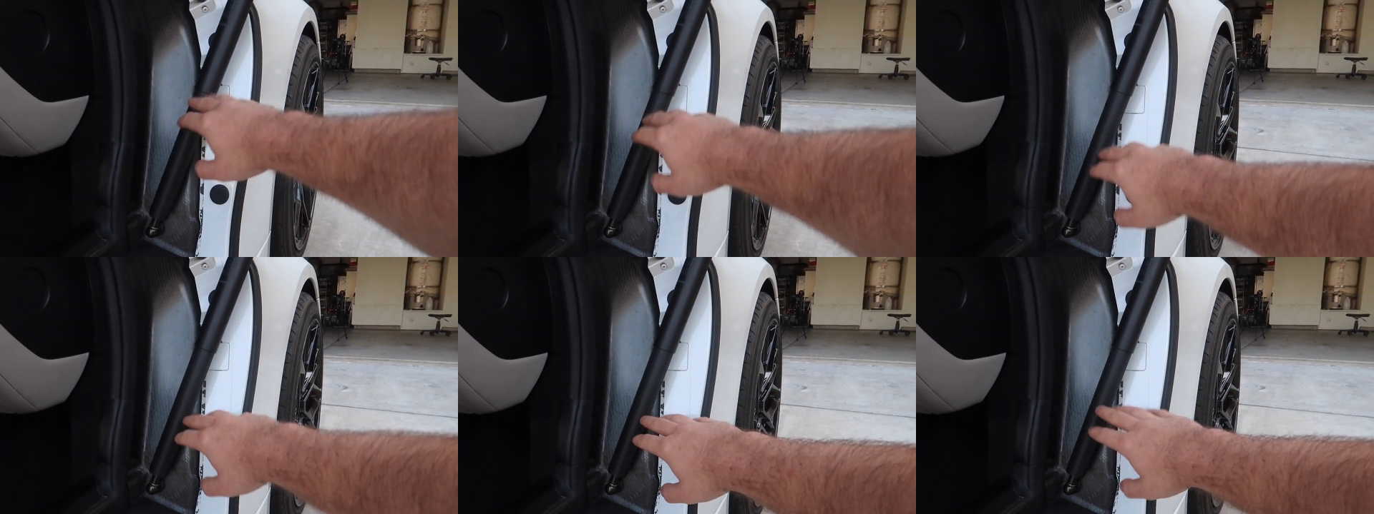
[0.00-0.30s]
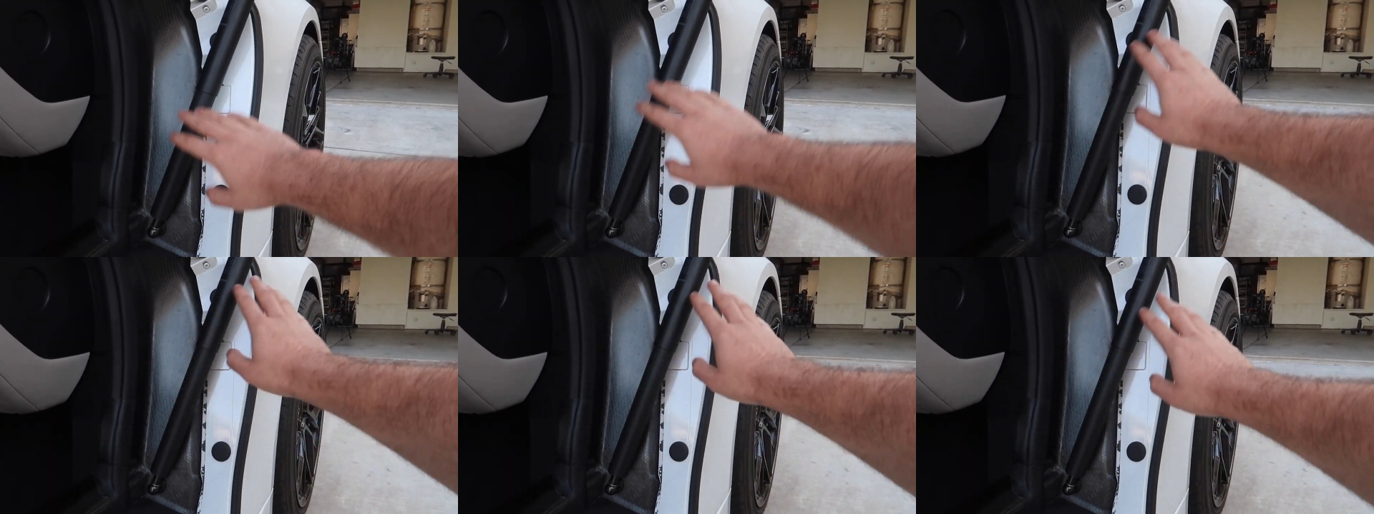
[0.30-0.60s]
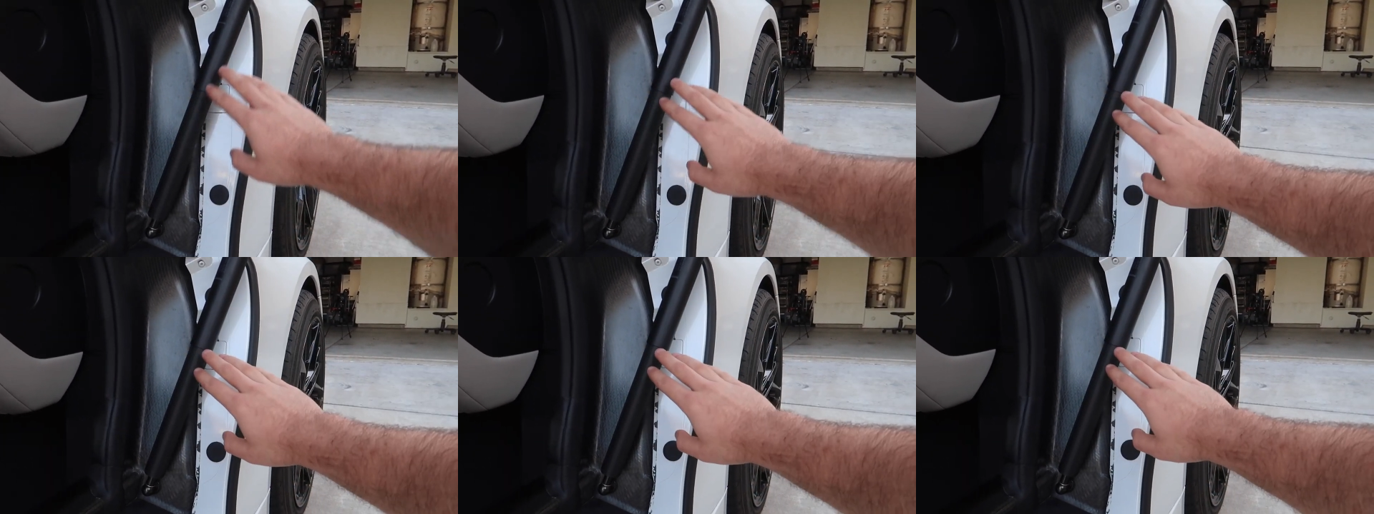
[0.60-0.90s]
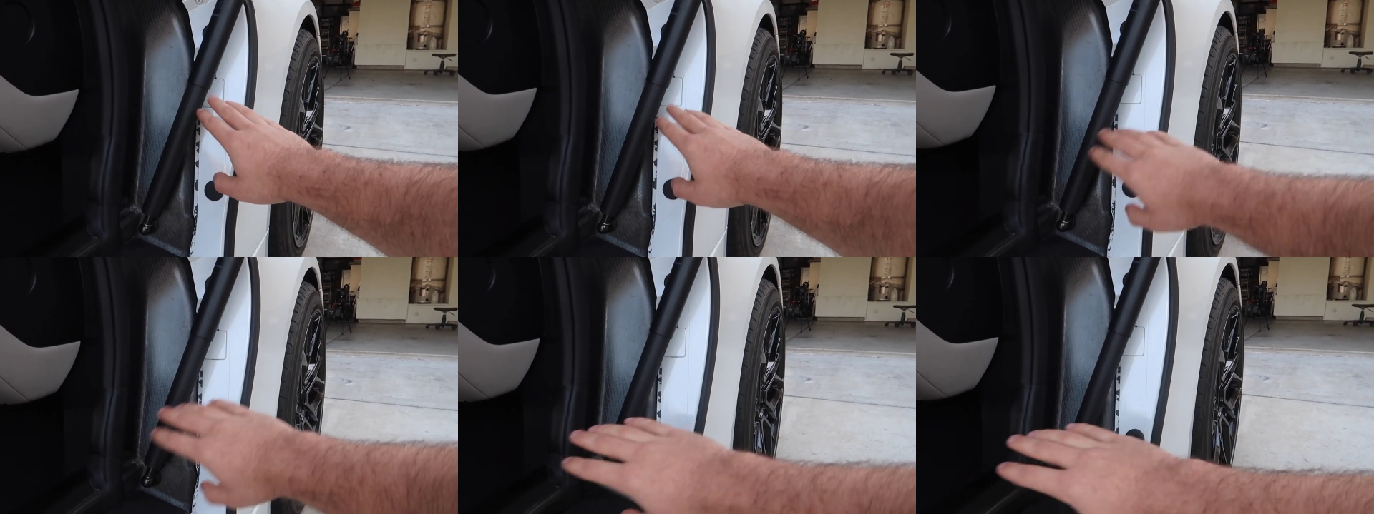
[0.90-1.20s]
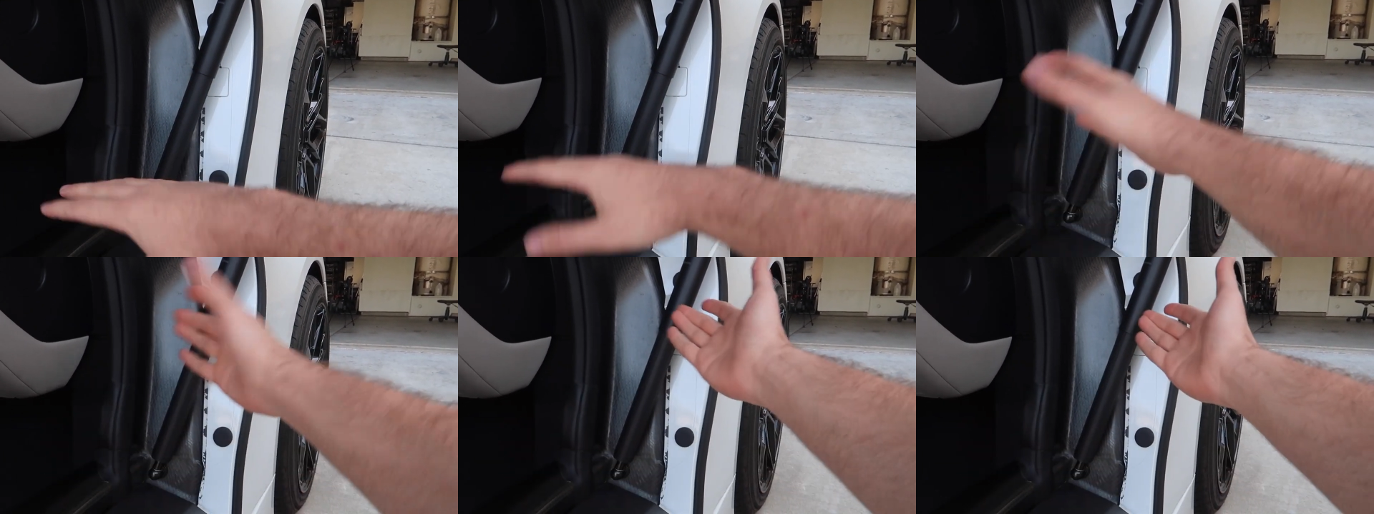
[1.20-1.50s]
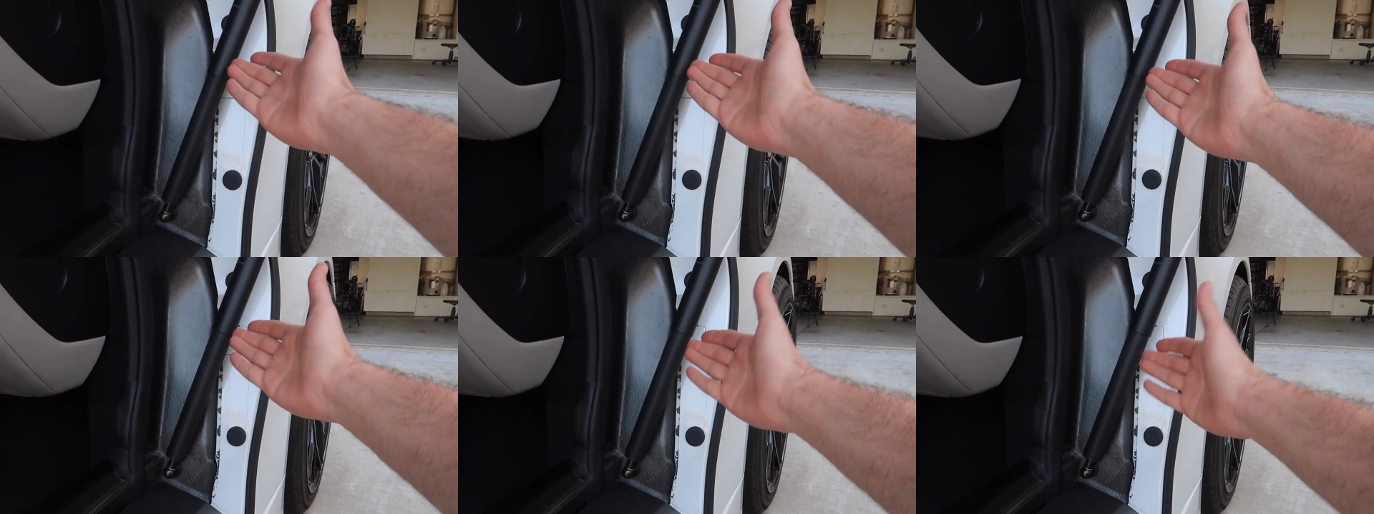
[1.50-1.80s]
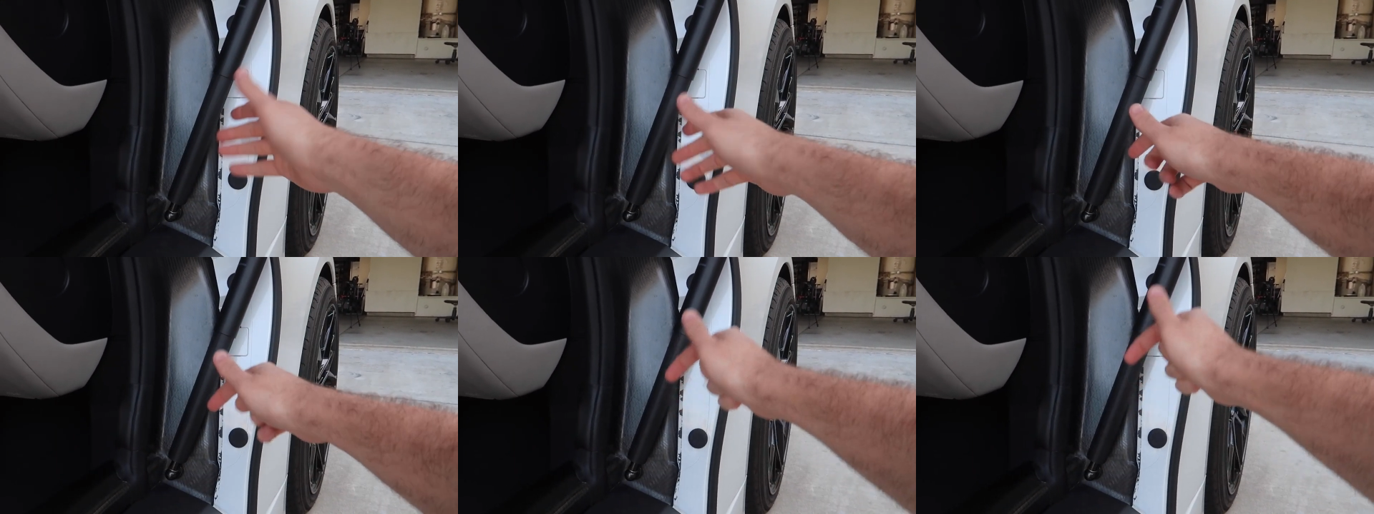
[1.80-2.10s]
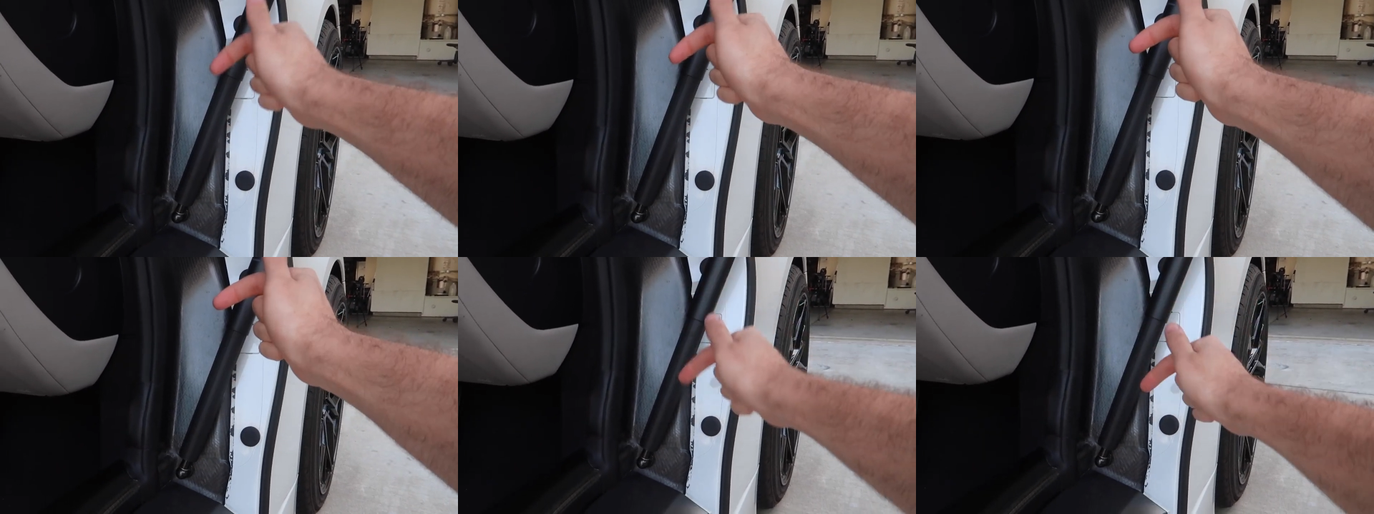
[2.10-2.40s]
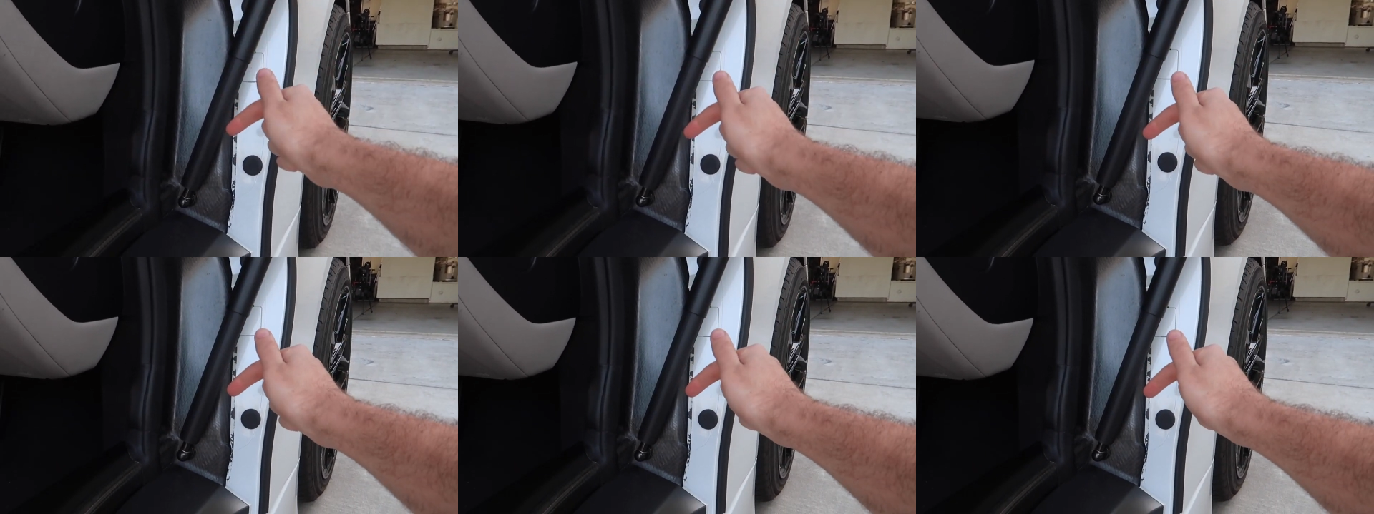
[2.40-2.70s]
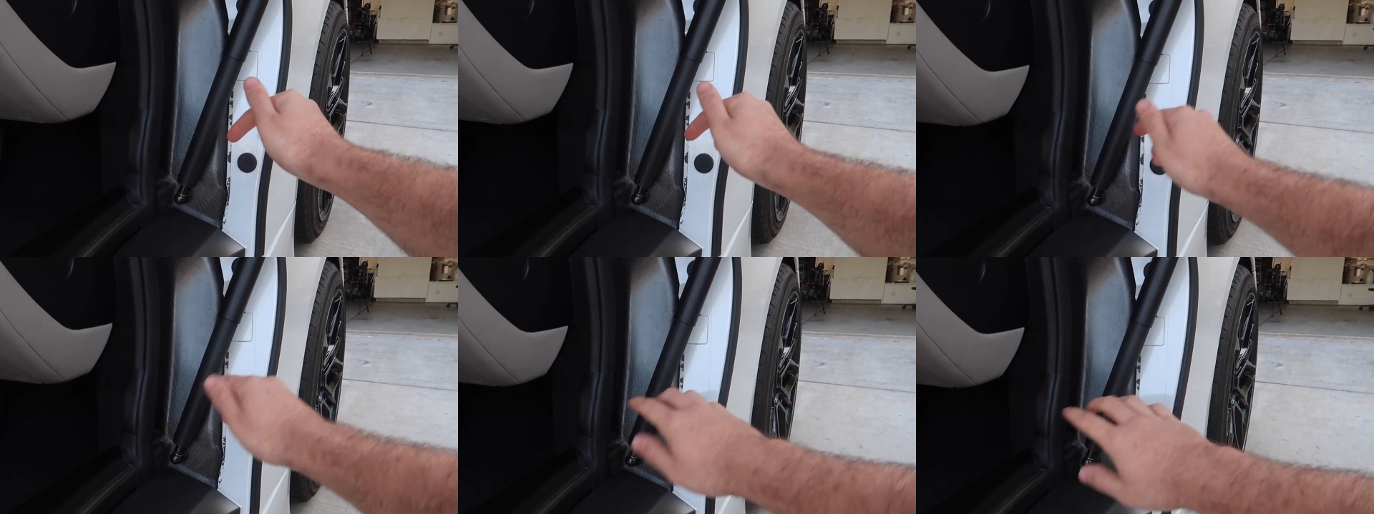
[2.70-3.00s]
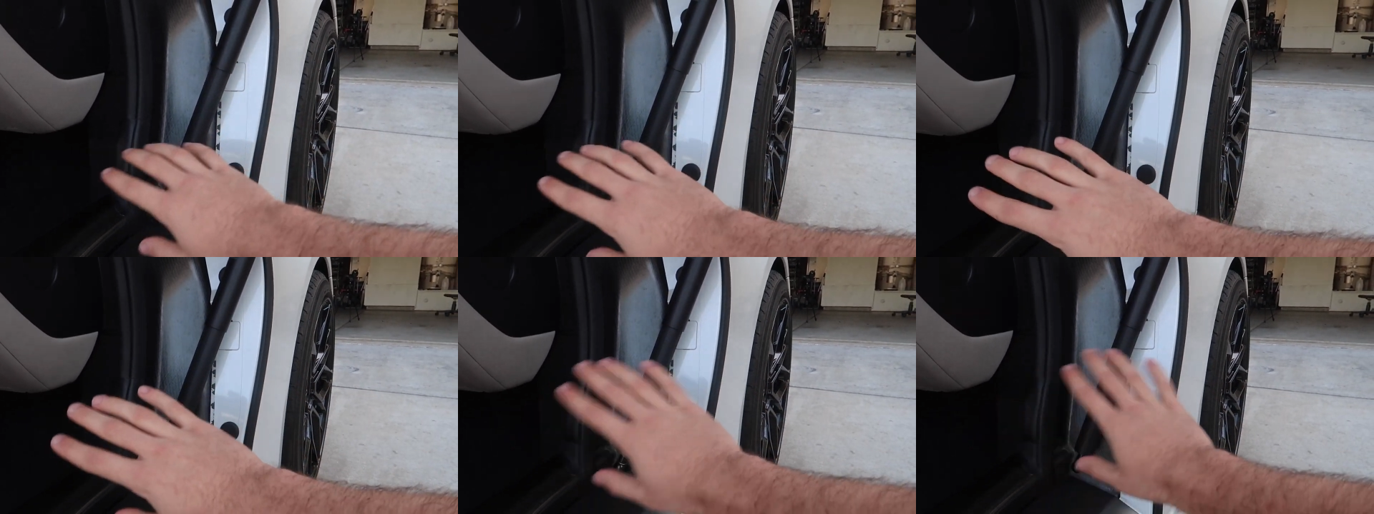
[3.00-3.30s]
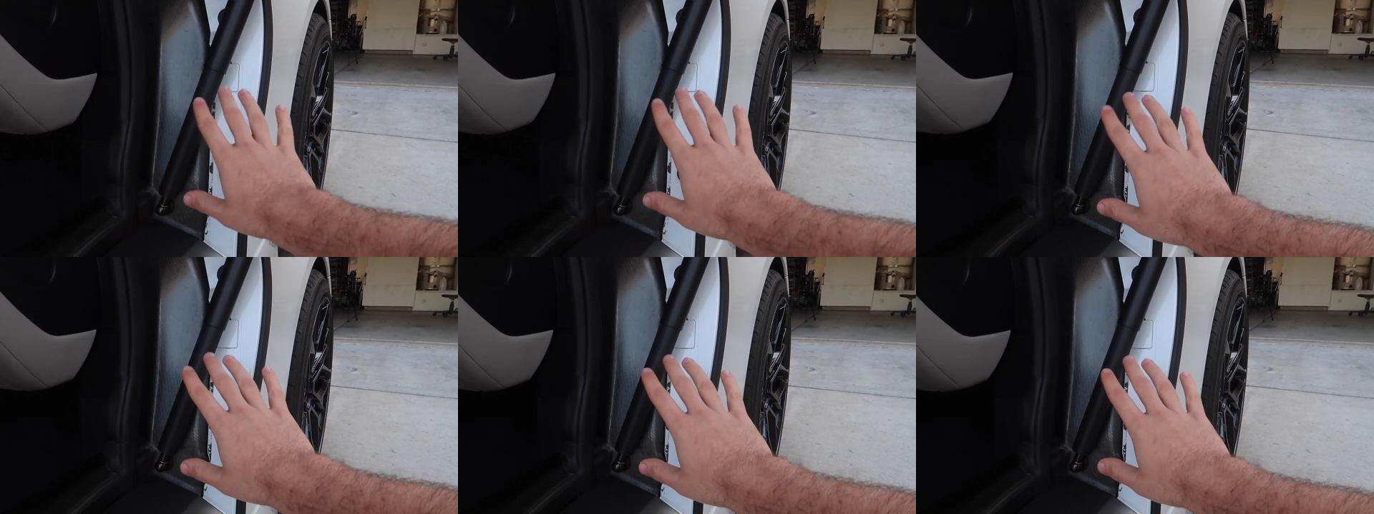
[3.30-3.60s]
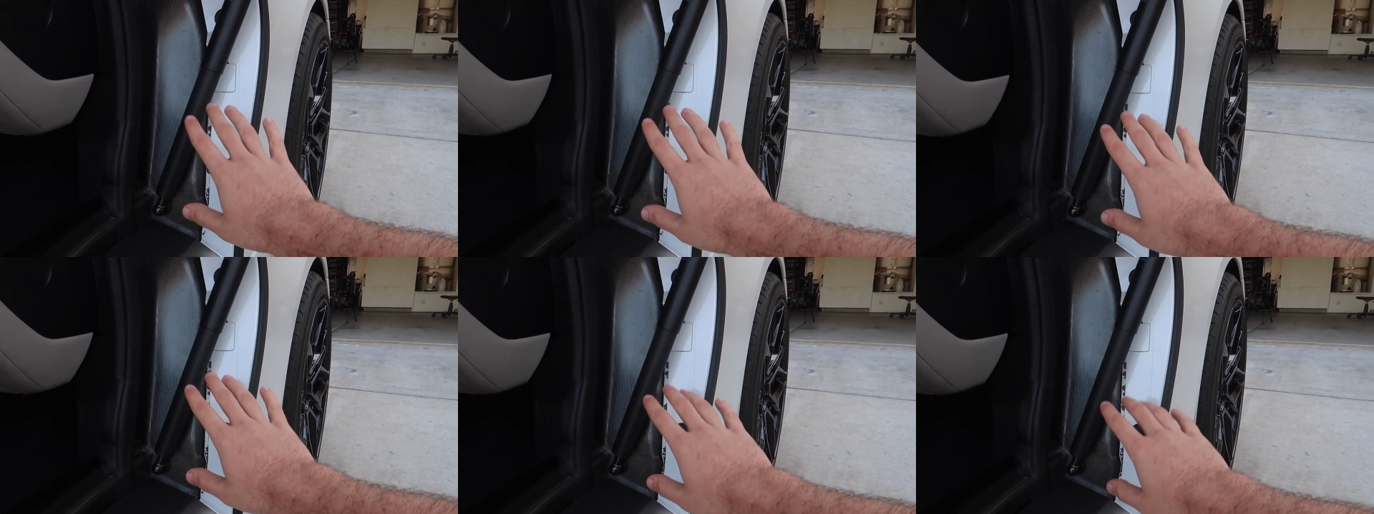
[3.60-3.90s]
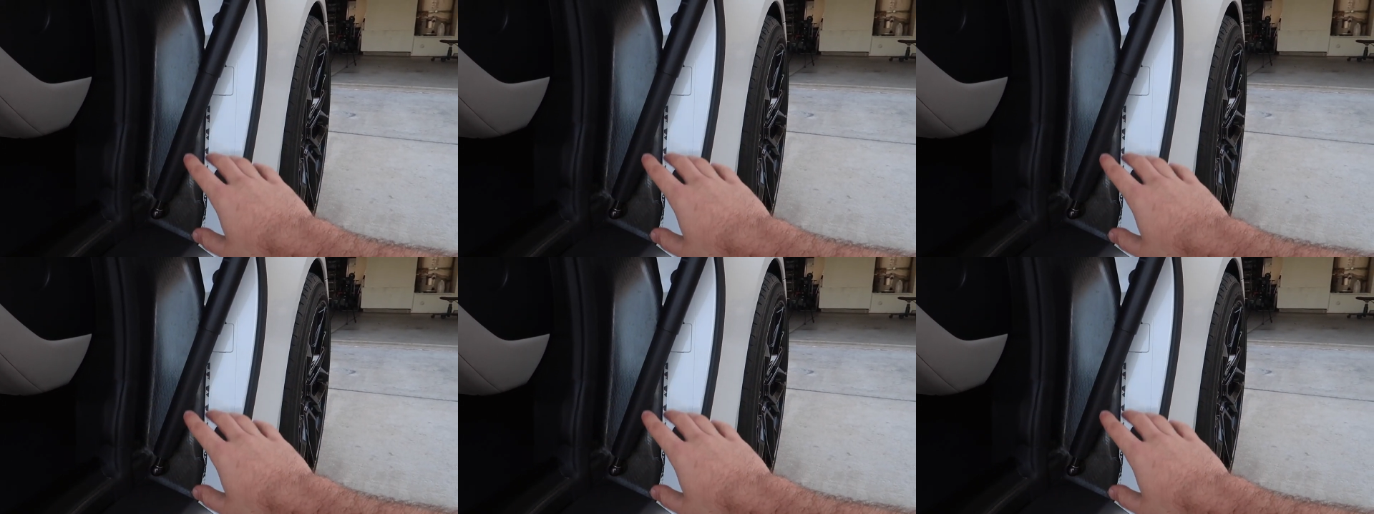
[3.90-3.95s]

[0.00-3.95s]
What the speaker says: No face is visible, so there are no lips to read.